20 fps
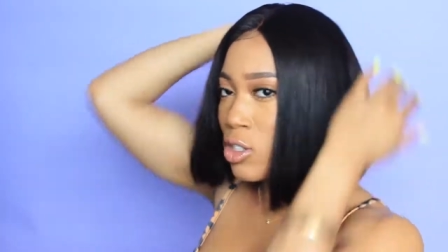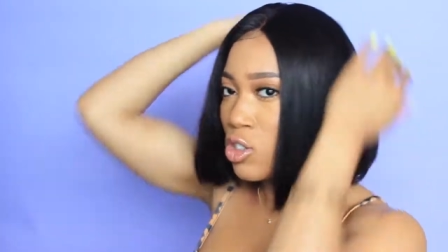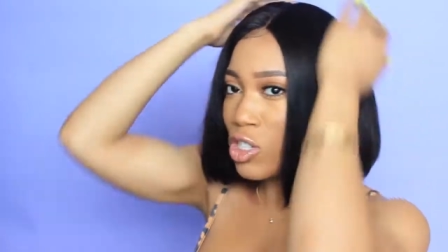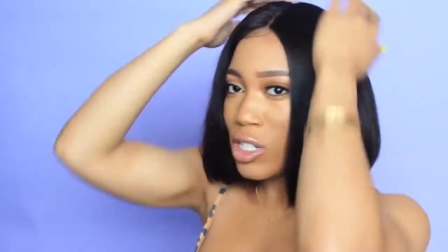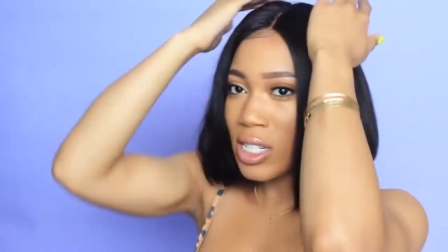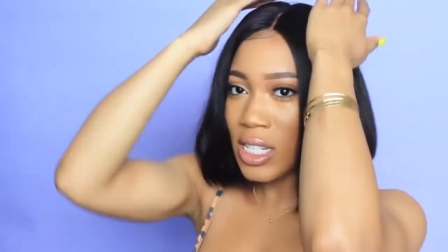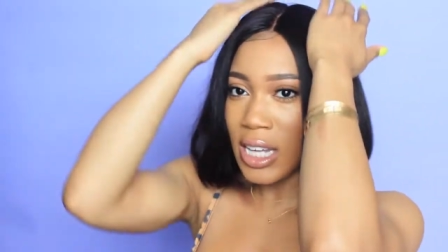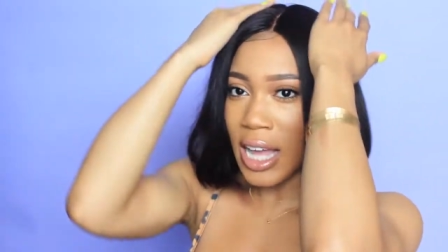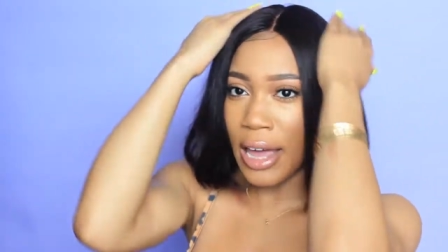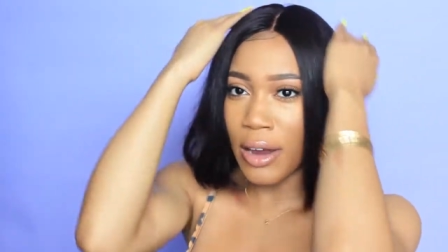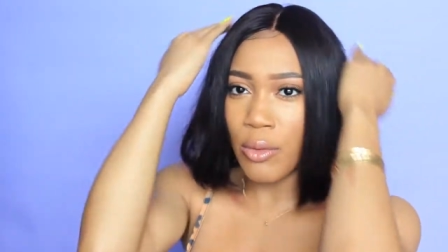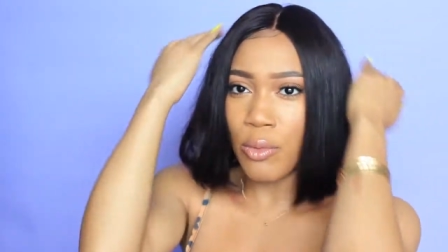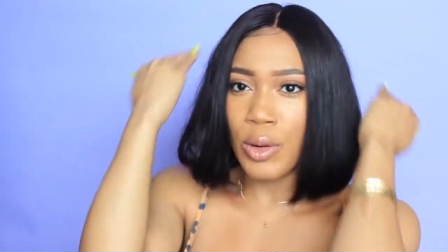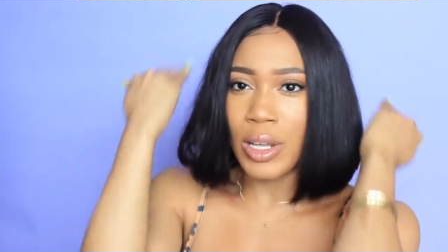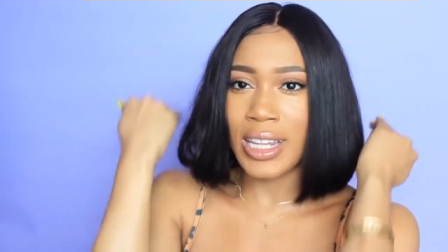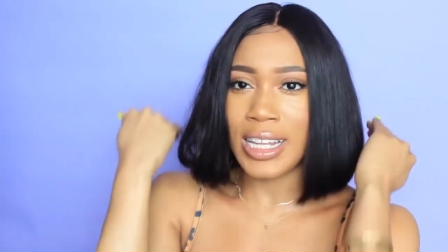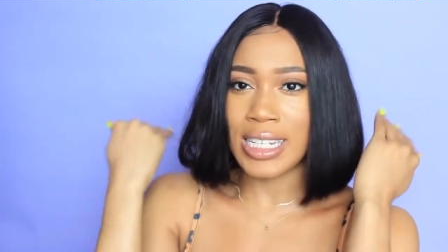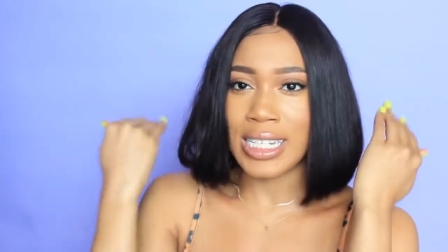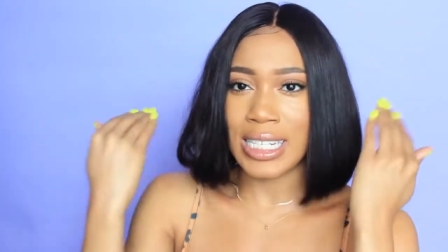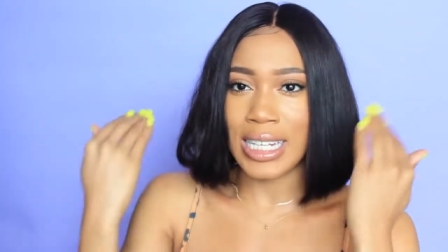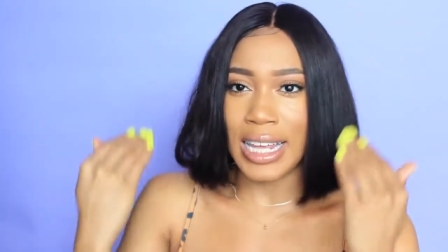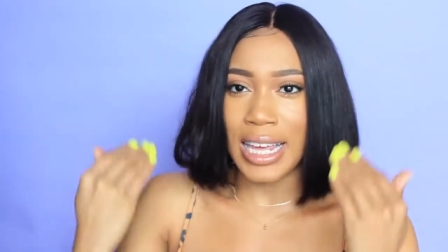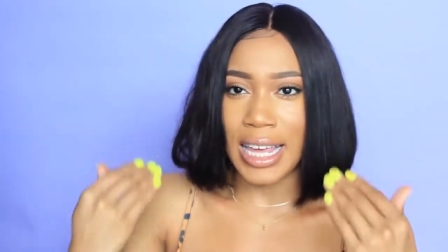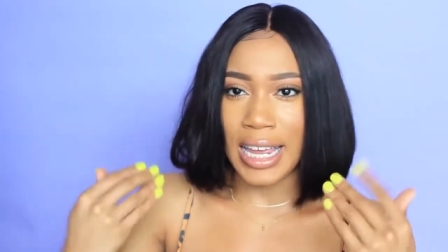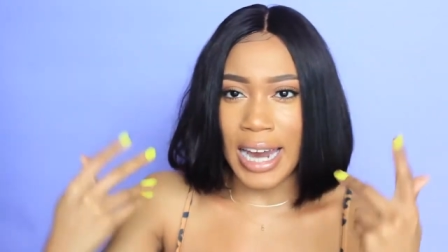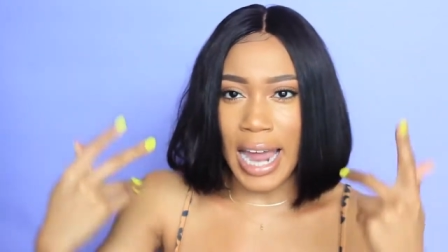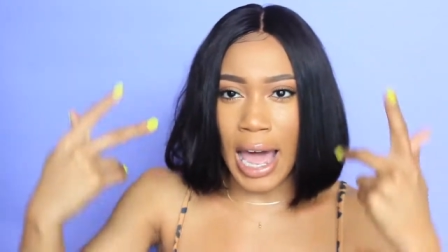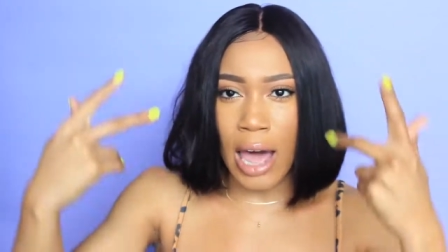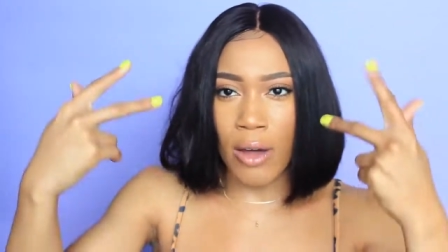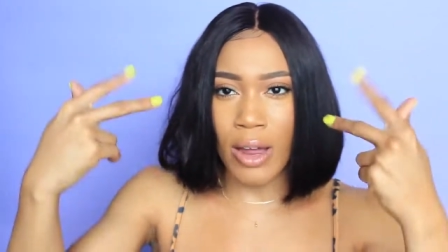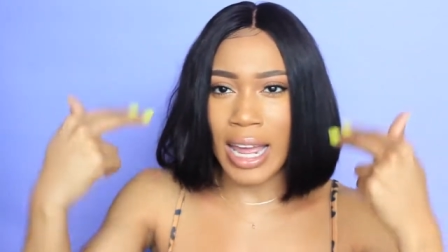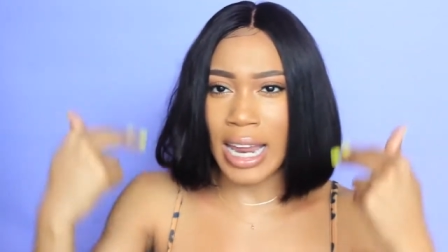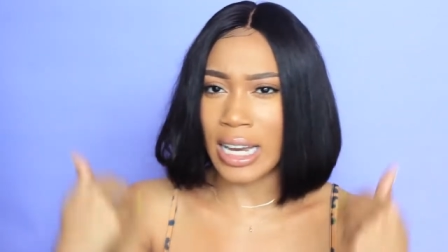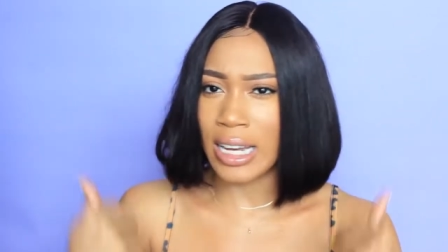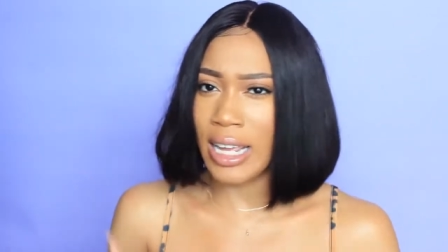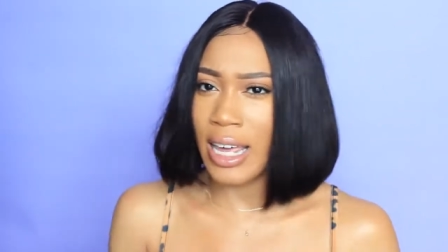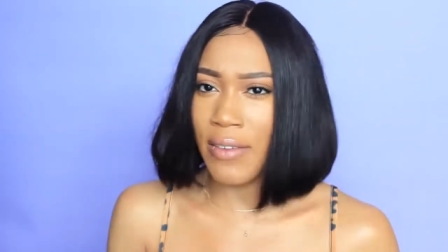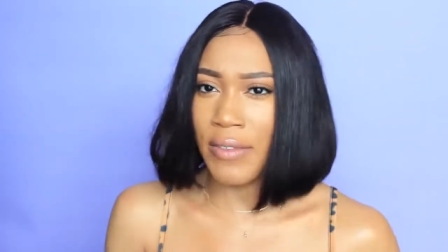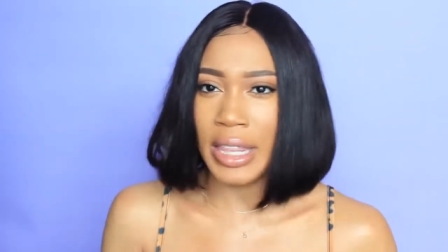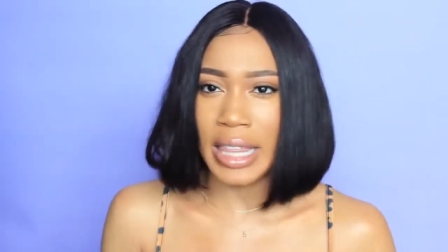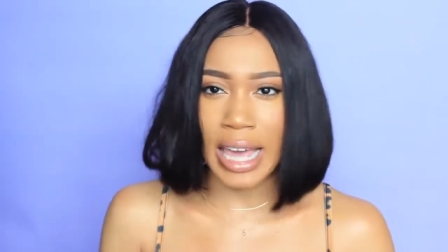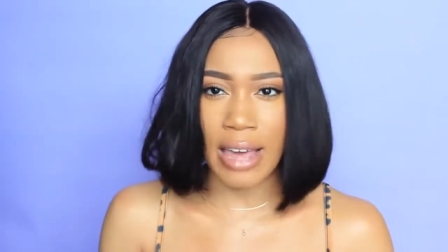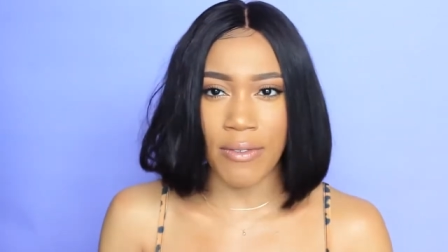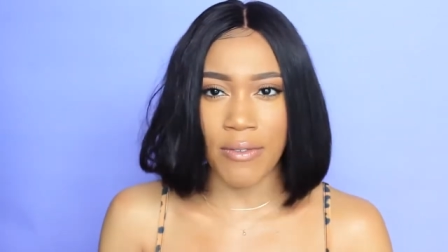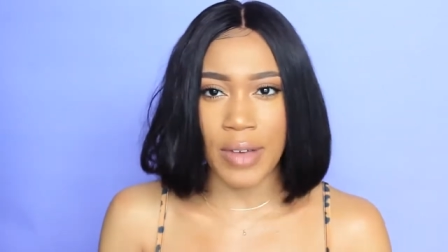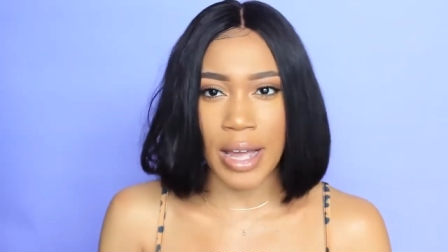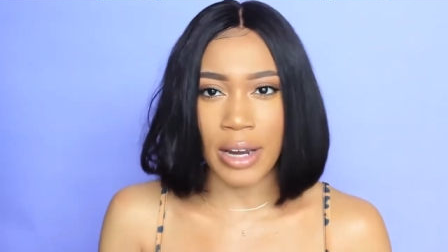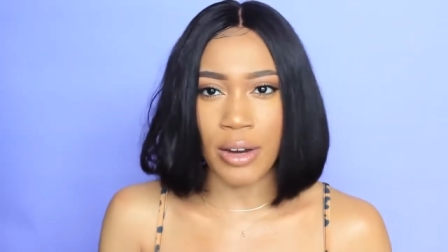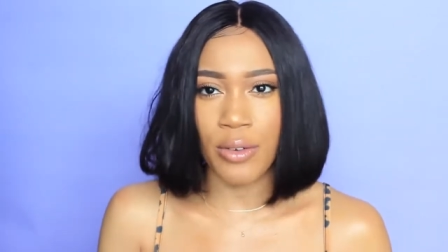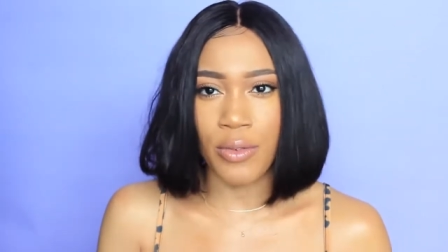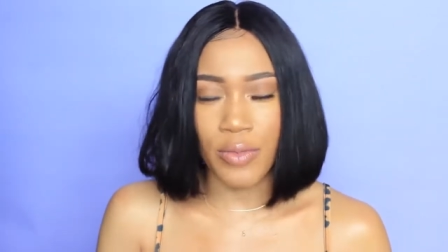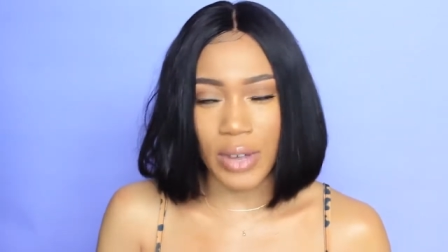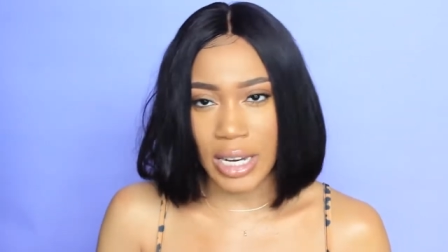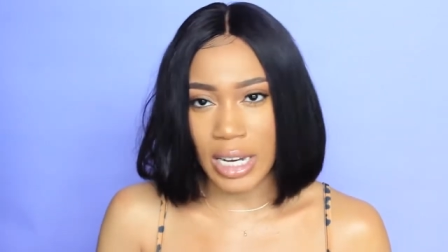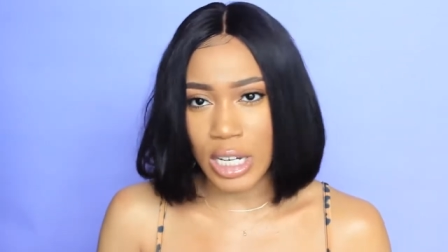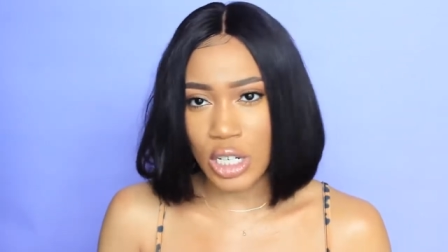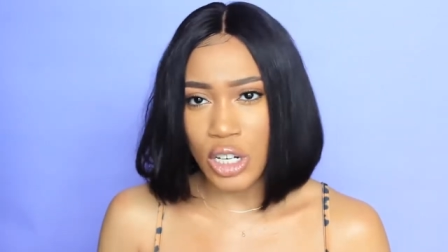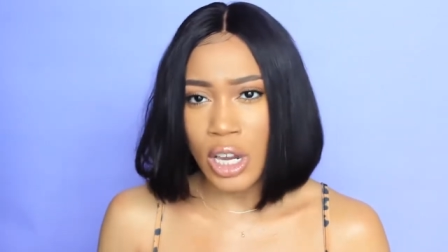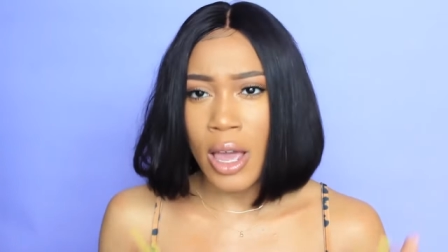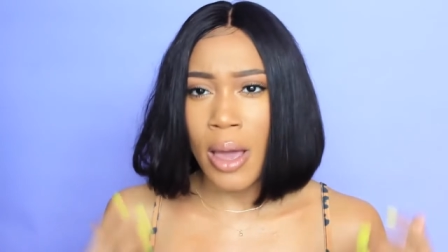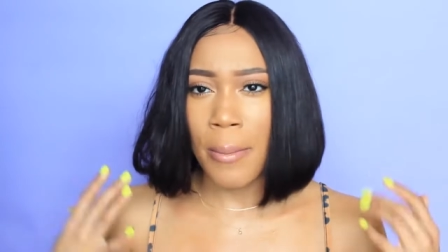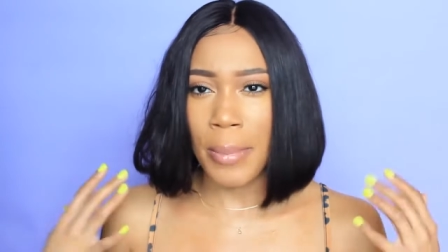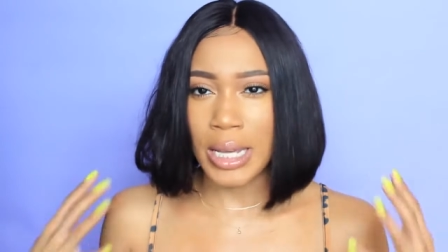just to kind of really sleek it out and give it that final finish